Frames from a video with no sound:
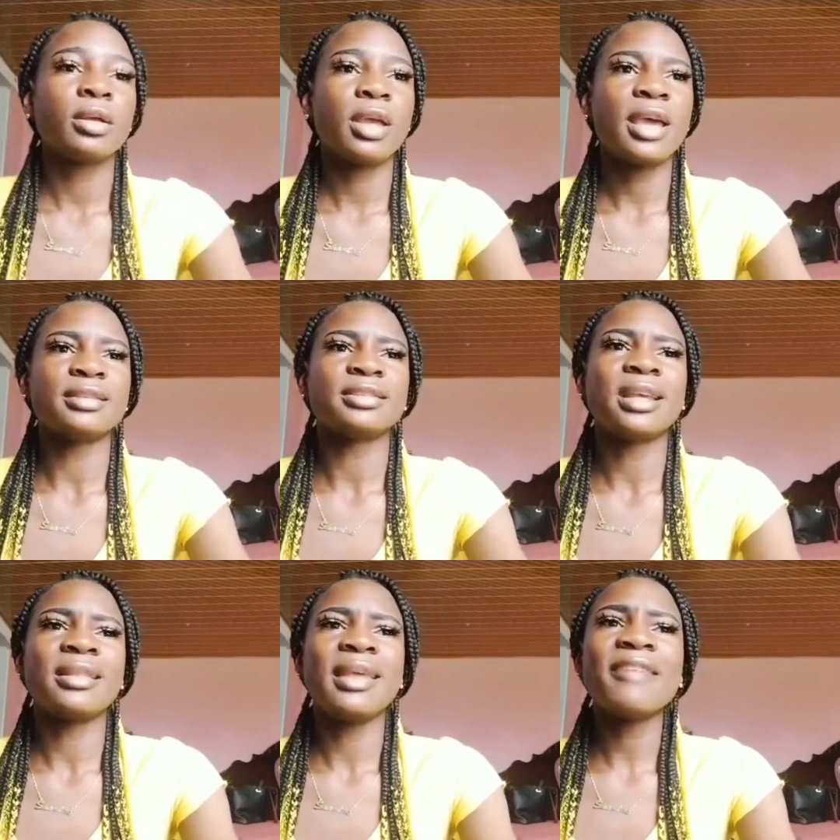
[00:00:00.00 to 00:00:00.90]

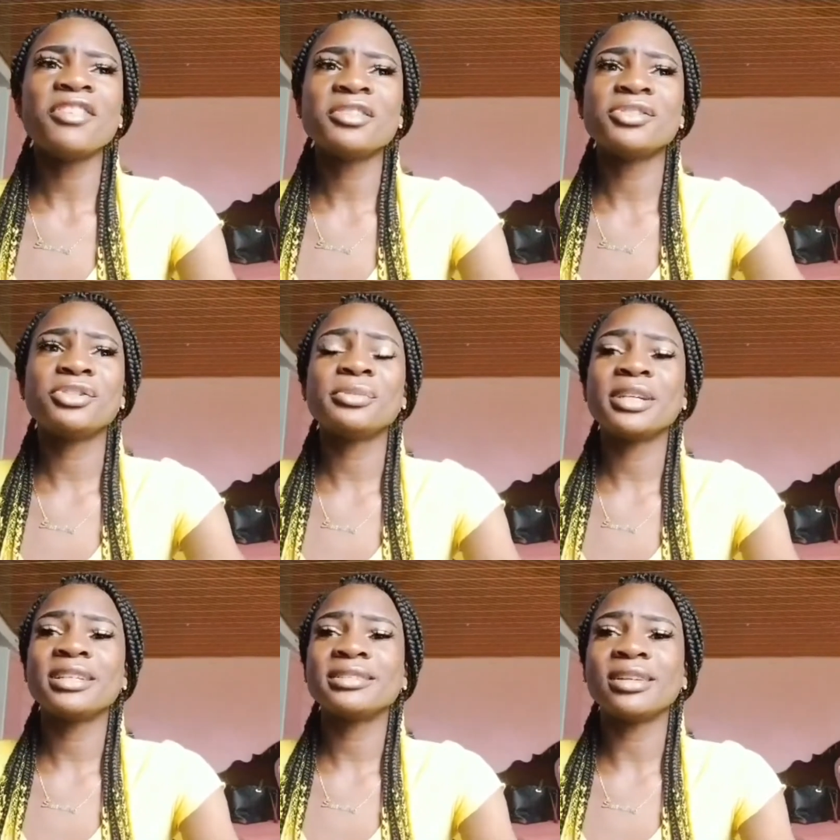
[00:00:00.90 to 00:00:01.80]
Yes, they have
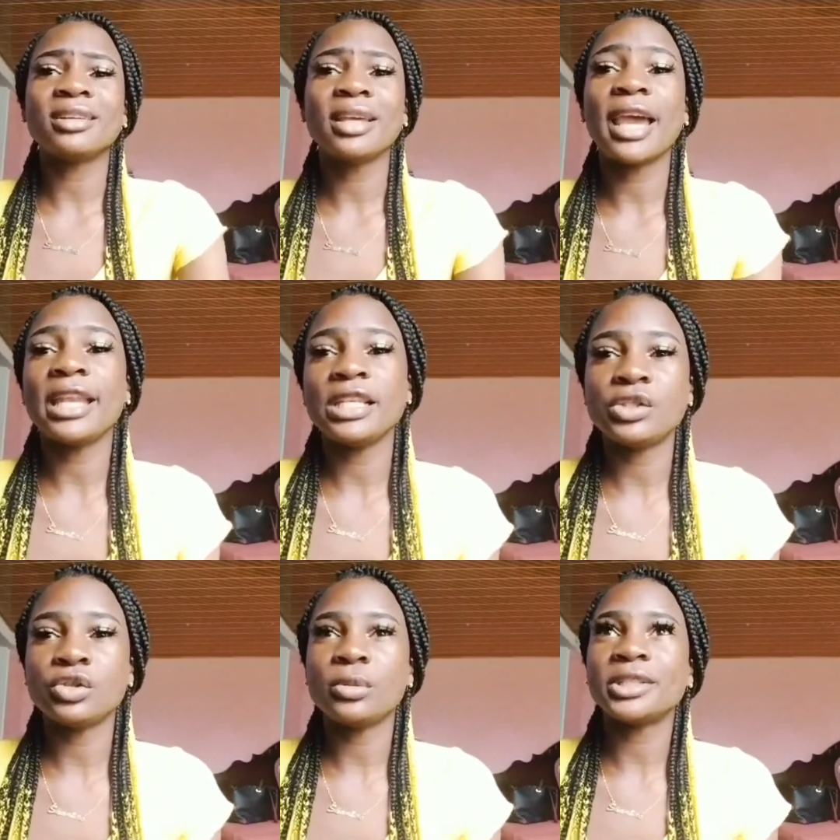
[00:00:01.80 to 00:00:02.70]
YouTubers, other Guyanese
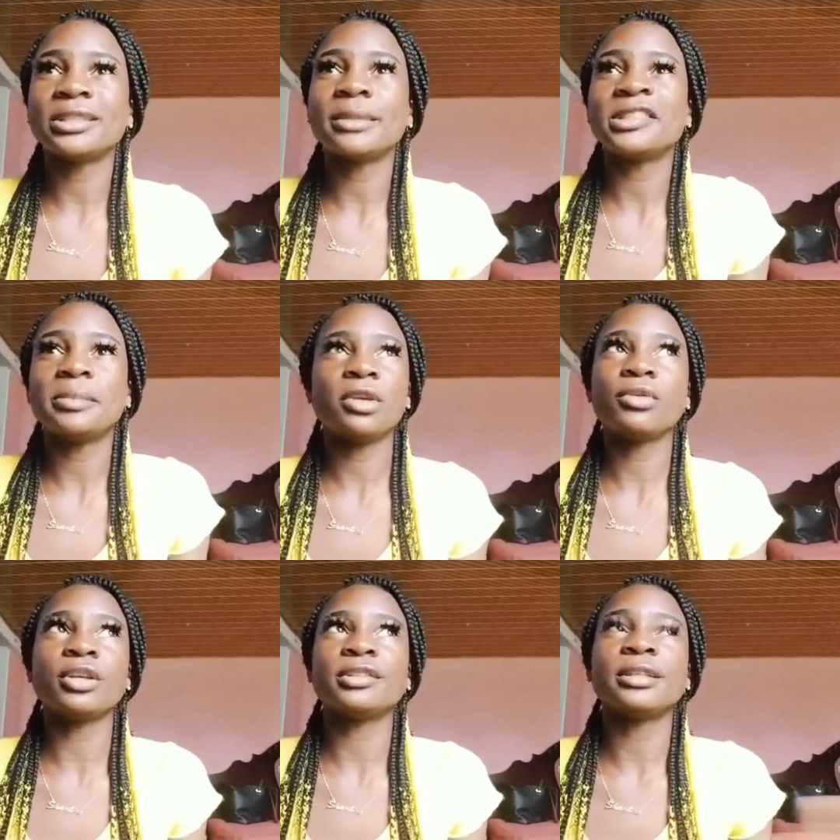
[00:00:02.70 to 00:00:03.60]
YouTubers. Some speak
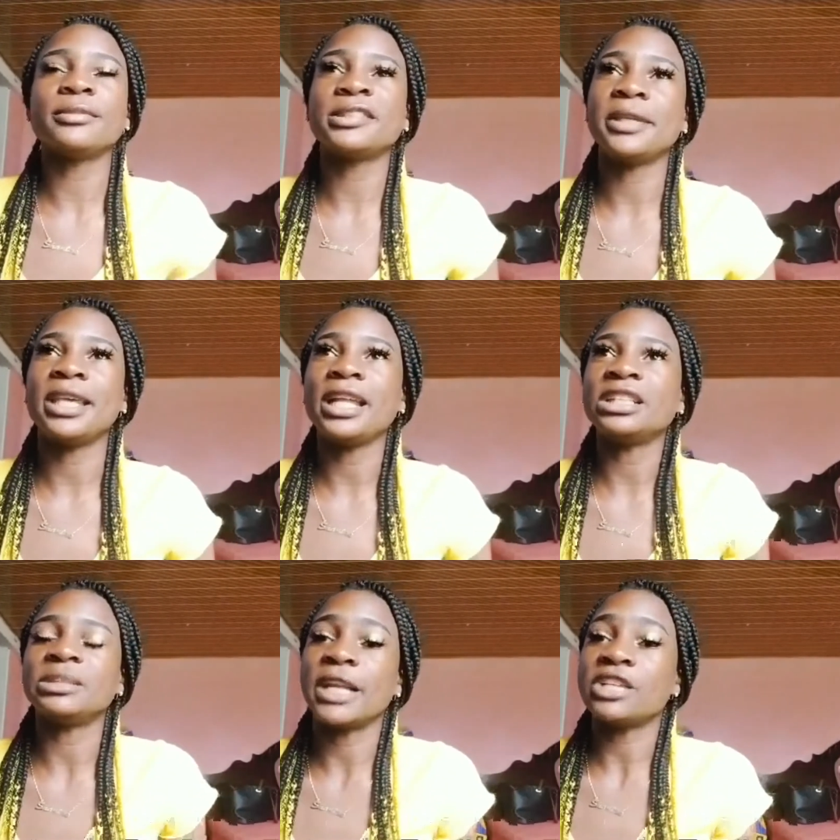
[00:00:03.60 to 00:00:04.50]
Creole, some speak
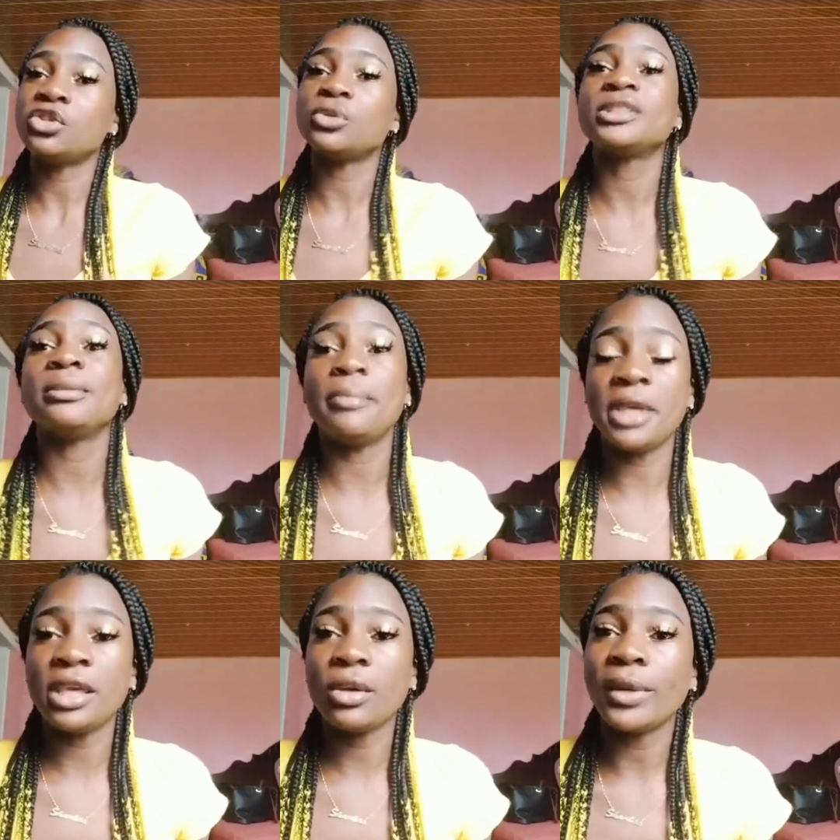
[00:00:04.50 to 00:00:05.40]
English, but I choose to
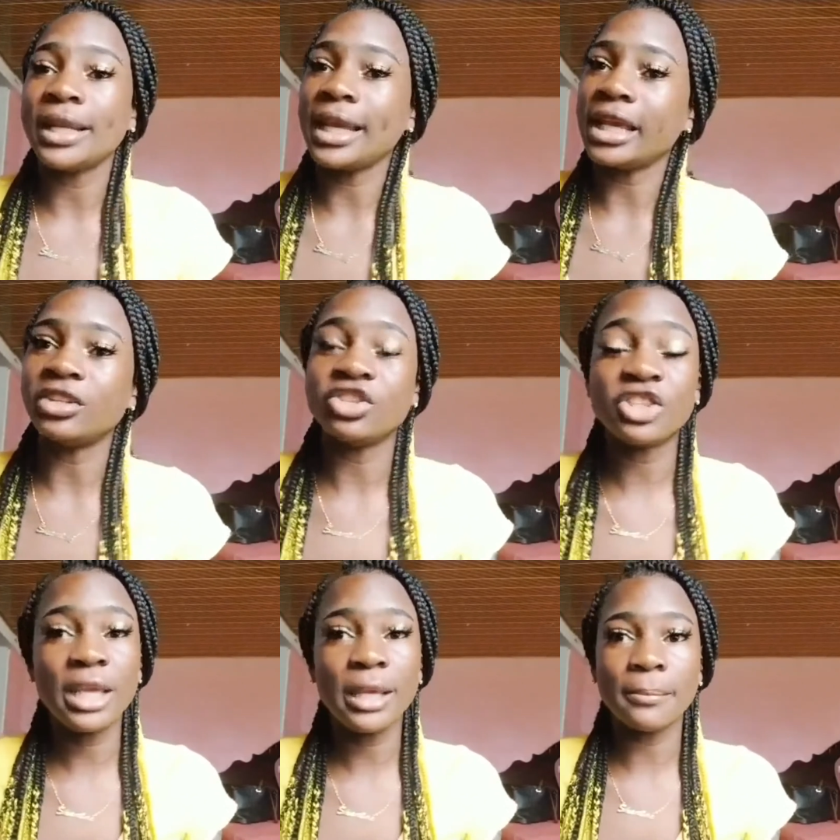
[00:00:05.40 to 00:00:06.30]
be with the English
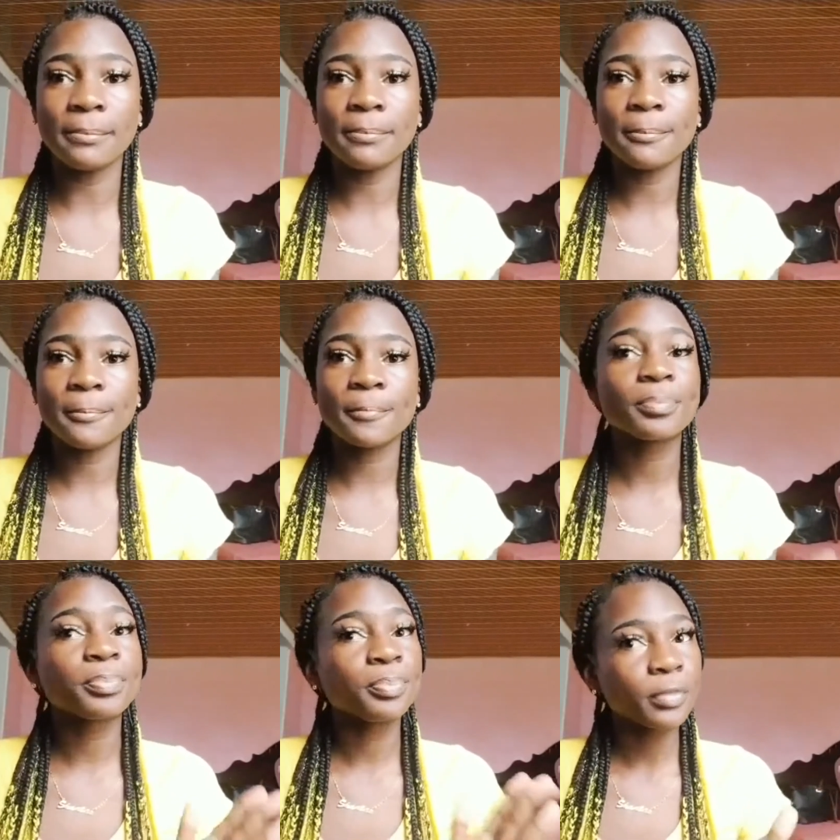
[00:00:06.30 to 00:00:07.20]
team.
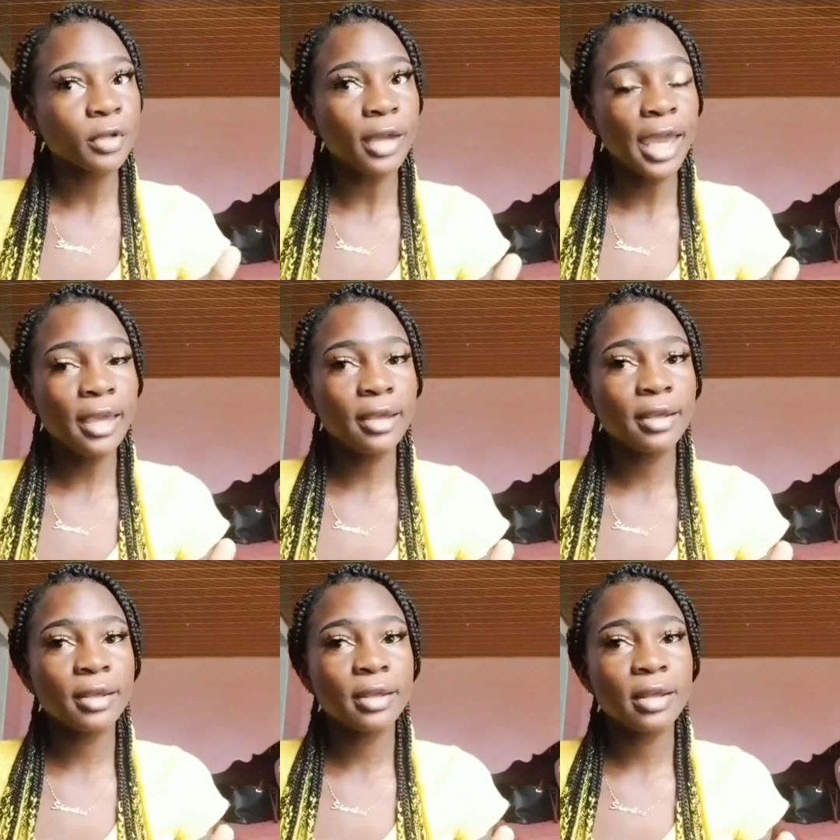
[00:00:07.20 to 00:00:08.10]
Okay?
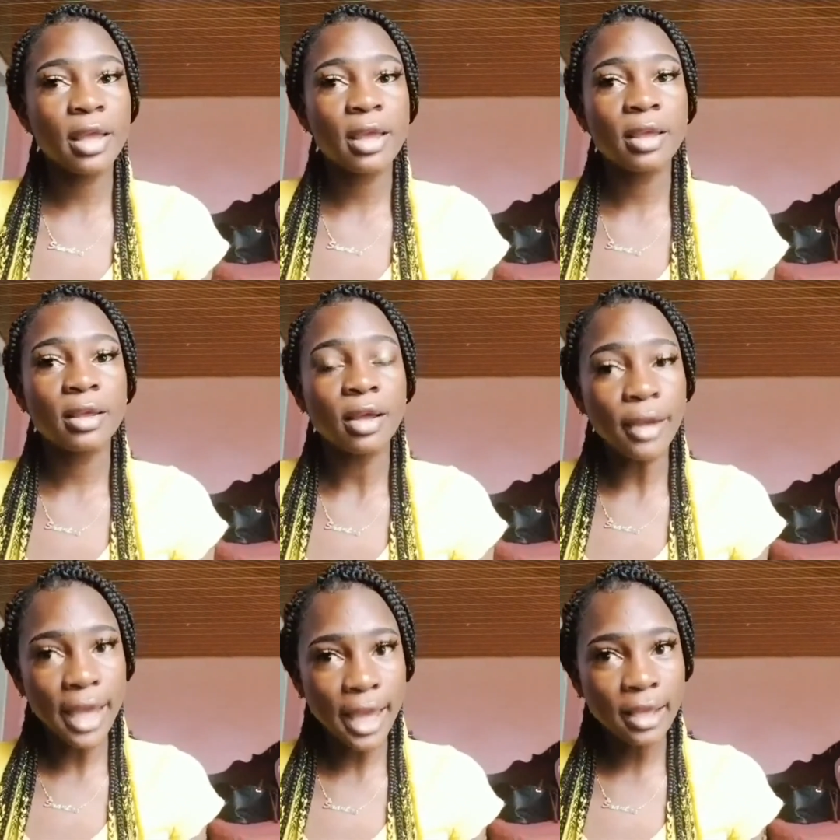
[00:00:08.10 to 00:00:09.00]

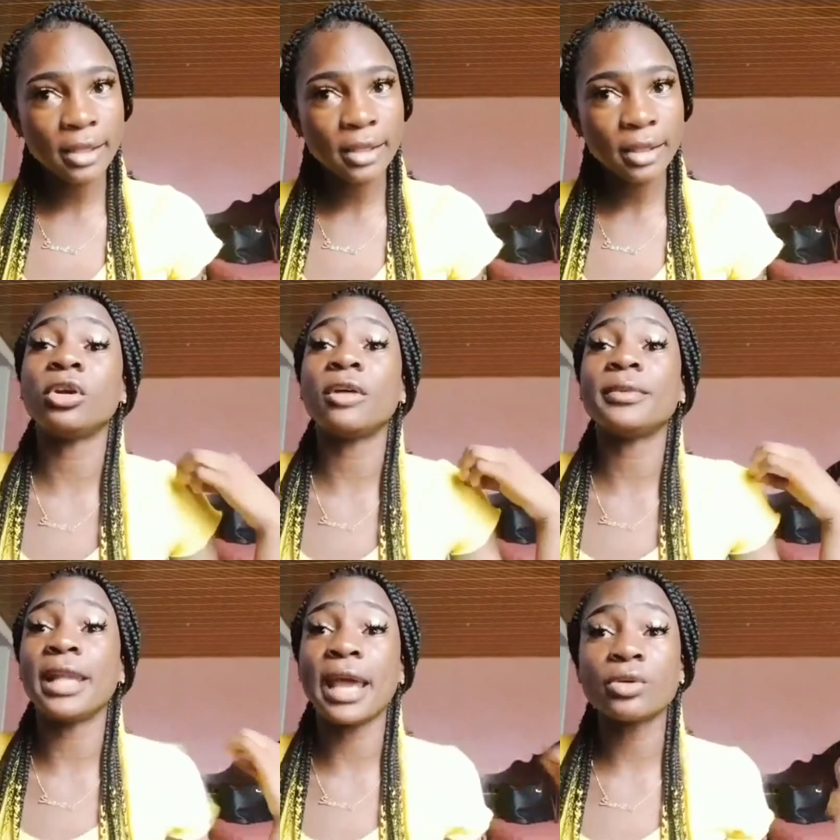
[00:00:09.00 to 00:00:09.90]
Okay? Look up
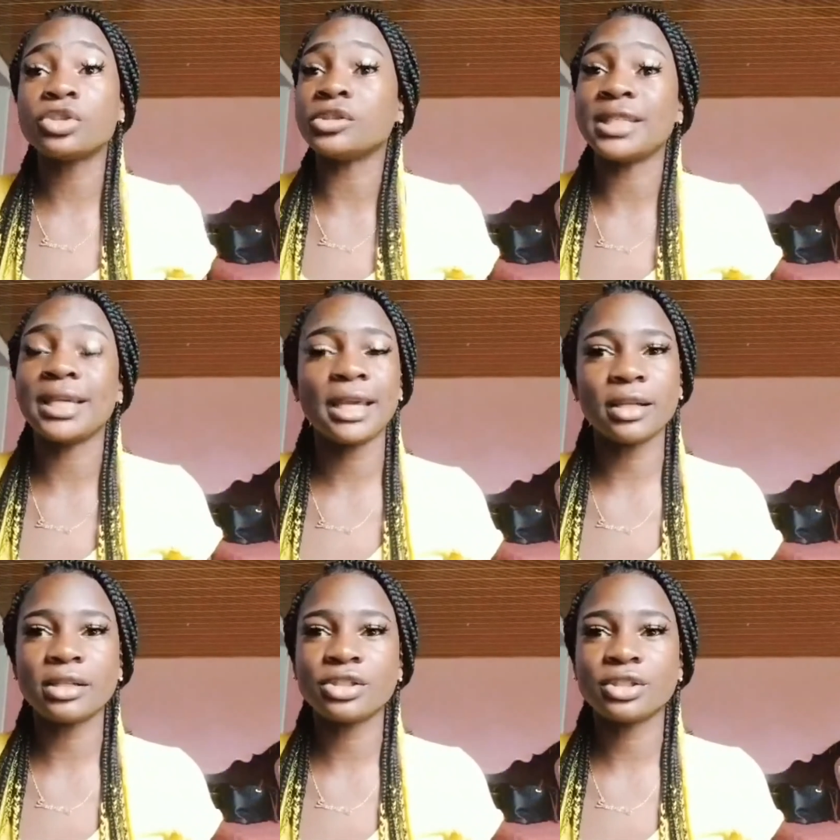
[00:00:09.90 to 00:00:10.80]
the language, you'll see
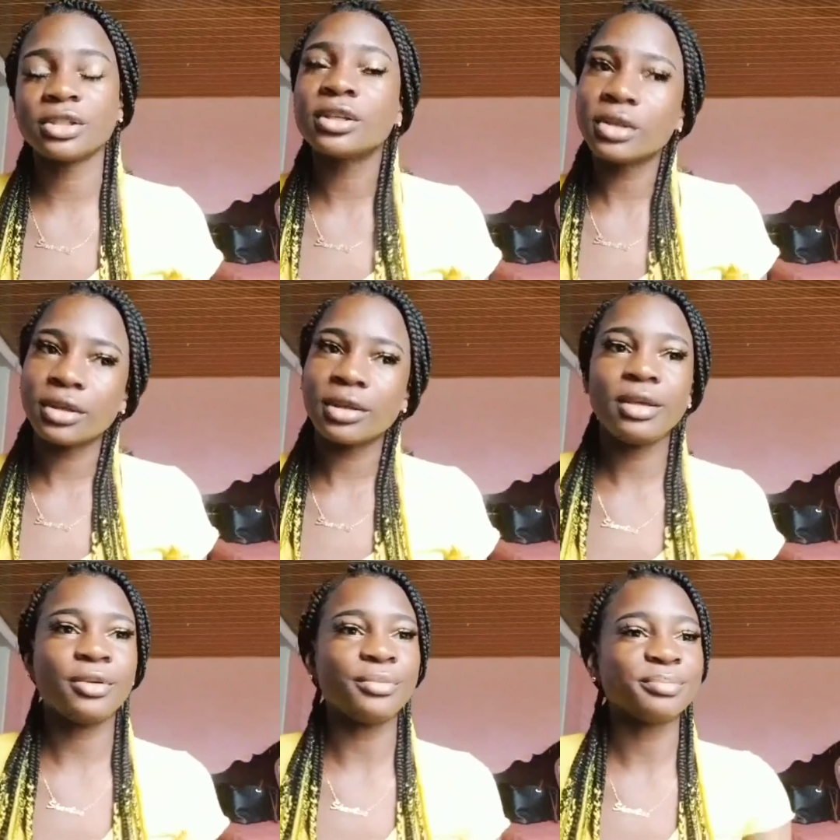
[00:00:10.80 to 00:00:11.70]
English. Thank you.